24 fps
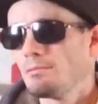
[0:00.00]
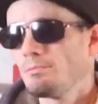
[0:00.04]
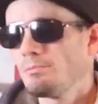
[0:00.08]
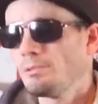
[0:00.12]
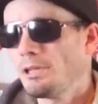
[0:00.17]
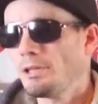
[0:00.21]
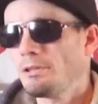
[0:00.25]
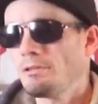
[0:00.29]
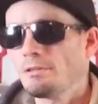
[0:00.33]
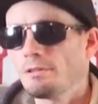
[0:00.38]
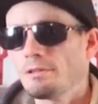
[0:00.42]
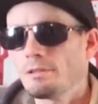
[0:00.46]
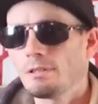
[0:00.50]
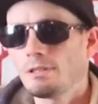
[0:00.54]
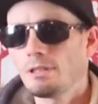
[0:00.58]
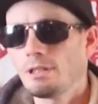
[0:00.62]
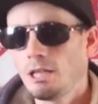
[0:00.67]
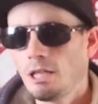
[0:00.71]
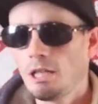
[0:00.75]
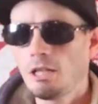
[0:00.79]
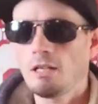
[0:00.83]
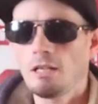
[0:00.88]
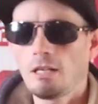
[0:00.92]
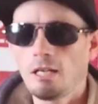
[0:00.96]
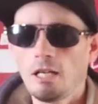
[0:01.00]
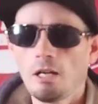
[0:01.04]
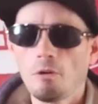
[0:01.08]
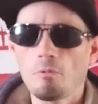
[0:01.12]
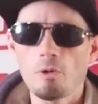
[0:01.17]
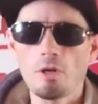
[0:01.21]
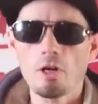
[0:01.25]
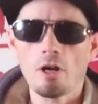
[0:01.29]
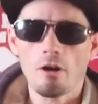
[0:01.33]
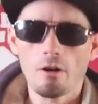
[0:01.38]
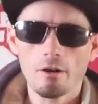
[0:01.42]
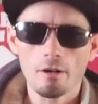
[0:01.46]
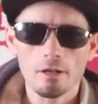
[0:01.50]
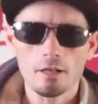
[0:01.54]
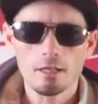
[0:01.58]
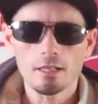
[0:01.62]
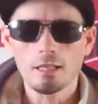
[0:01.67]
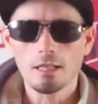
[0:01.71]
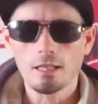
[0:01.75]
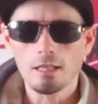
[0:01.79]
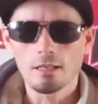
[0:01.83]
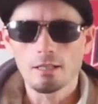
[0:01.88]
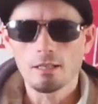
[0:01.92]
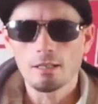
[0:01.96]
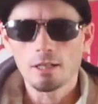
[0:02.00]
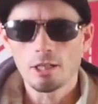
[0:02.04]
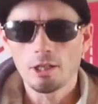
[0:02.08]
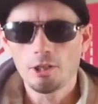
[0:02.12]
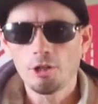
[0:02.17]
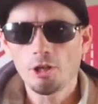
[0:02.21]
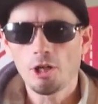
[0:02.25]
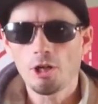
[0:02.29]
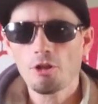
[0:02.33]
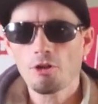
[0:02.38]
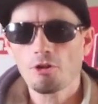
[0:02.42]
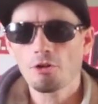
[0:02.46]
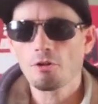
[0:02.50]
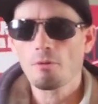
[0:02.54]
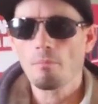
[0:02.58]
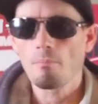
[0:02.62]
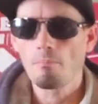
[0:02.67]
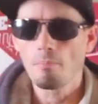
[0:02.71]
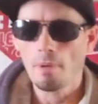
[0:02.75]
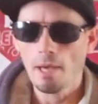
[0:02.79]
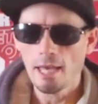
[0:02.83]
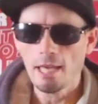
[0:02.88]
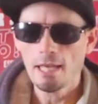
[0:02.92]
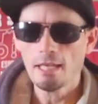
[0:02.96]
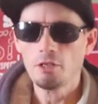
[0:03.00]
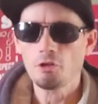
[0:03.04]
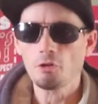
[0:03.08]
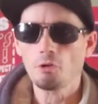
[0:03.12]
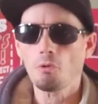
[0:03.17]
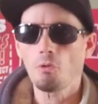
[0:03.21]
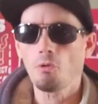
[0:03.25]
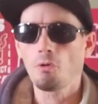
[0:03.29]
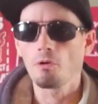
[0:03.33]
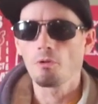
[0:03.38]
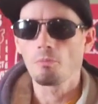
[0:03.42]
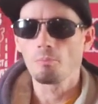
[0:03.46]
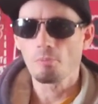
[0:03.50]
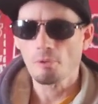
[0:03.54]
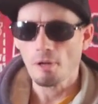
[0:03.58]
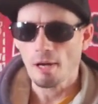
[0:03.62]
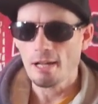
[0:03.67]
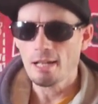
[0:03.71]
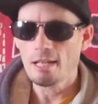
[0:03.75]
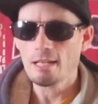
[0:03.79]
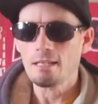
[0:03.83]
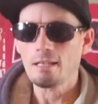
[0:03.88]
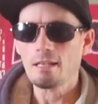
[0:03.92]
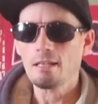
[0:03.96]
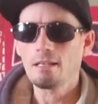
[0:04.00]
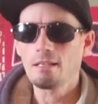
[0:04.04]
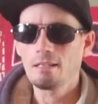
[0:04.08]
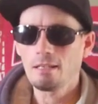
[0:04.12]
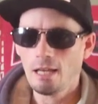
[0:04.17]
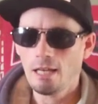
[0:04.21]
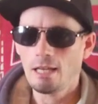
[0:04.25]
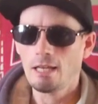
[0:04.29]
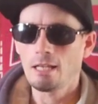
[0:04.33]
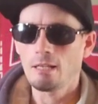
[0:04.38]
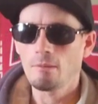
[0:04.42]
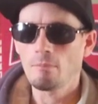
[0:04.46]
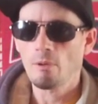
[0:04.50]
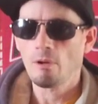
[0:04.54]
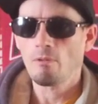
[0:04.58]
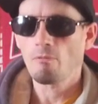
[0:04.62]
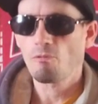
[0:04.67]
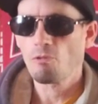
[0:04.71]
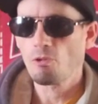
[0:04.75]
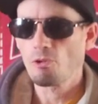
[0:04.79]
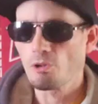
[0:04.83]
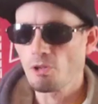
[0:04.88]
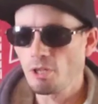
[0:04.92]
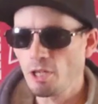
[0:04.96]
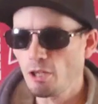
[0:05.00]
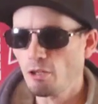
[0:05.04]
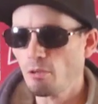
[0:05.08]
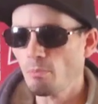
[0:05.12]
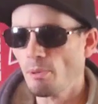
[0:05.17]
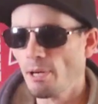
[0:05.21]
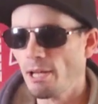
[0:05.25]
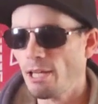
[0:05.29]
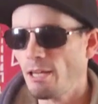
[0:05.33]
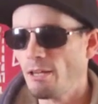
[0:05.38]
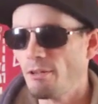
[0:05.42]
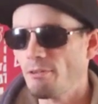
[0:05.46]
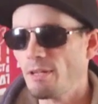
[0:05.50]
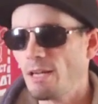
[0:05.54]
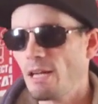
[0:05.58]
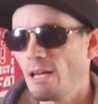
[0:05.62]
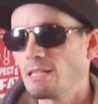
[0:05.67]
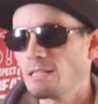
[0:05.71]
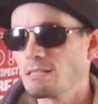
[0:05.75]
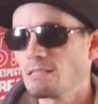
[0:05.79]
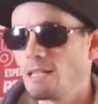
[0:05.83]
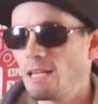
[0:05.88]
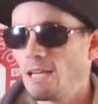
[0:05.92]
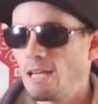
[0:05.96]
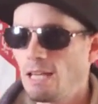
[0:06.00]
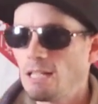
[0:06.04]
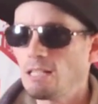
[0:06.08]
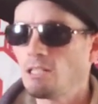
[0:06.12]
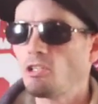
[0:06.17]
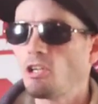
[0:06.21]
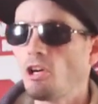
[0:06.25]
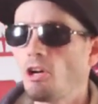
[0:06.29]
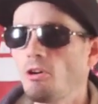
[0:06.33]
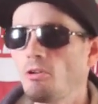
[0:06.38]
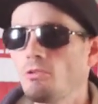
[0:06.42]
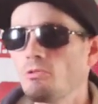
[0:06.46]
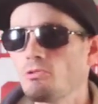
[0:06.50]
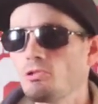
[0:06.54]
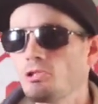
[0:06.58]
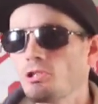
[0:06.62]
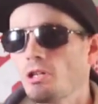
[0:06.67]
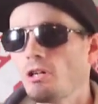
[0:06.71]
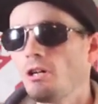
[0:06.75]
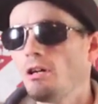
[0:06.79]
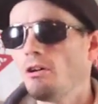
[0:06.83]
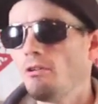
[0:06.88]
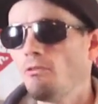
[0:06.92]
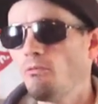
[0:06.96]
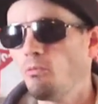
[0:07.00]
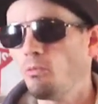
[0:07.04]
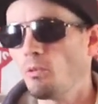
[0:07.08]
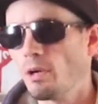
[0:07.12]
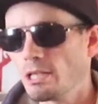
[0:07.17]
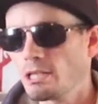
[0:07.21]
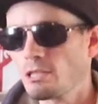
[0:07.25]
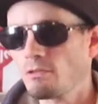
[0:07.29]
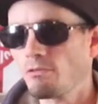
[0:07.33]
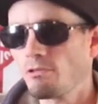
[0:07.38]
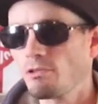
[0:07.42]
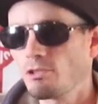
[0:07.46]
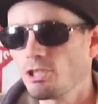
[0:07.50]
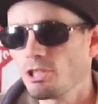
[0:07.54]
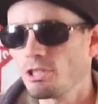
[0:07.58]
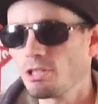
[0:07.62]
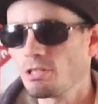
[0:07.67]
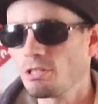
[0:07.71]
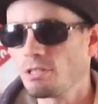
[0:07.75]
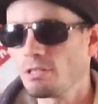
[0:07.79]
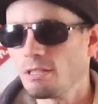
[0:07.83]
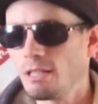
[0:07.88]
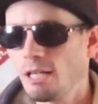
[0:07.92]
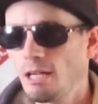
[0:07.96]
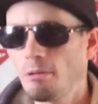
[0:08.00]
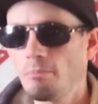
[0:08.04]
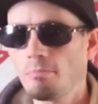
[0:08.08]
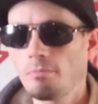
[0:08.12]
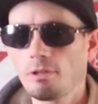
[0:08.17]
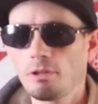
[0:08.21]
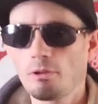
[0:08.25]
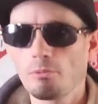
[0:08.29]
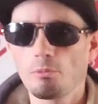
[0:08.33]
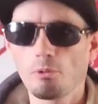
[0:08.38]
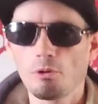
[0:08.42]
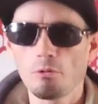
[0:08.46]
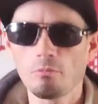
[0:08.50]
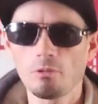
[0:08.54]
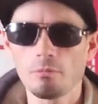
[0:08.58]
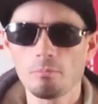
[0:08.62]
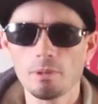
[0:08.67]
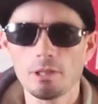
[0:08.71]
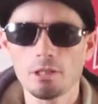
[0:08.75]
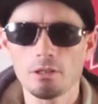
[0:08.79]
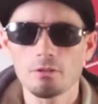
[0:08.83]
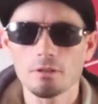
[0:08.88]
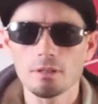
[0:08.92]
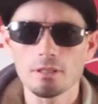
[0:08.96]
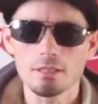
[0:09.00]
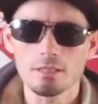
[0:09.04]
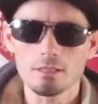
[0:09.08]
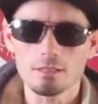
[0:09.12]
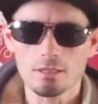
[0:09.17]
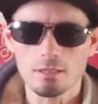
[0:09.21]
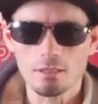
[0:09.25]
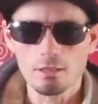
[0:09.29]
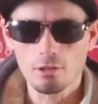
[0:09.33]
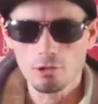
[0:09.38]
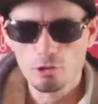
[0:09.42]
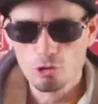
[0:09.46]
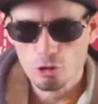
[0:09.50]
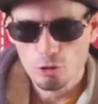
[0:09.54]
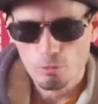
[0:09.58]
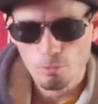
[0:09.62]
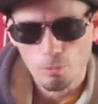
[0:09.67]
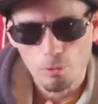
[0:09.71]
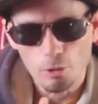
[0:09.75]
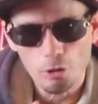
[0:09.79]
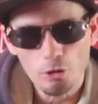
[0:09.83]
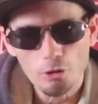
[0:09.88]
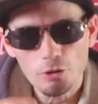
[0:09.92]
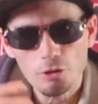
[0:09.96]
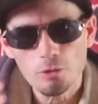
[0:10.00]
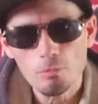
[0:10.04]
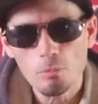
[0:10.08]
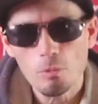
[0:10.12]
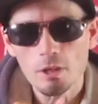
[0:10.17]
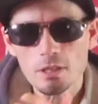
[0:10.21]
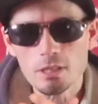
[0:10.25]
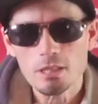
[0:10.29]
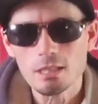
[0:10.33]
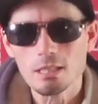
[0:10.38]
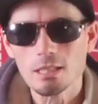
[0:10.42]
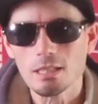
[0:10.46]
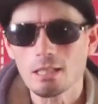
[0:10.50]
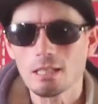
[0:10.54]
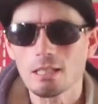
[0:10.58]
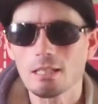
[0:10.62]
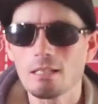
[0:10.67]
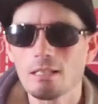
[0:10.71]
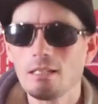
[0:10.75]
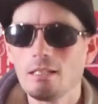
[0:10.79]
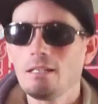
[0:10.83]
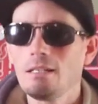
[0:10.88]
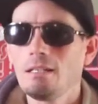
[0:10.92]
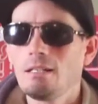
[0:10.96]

Well, here we are again, another make or break game for Neal Brown as the head coach of West Virginia. Yep, the rumor mill is swirling once again.